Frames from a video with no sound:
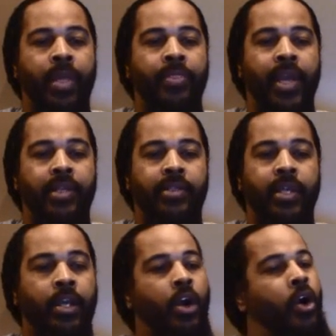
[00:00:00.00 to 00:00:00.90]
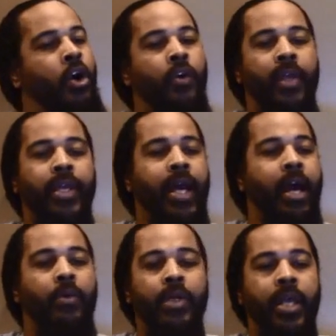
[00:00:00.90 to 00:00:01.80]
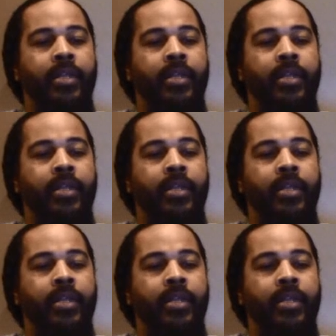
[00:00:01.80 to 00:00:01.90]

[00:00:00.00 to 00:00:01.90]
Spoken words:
And they said, All that Yahweh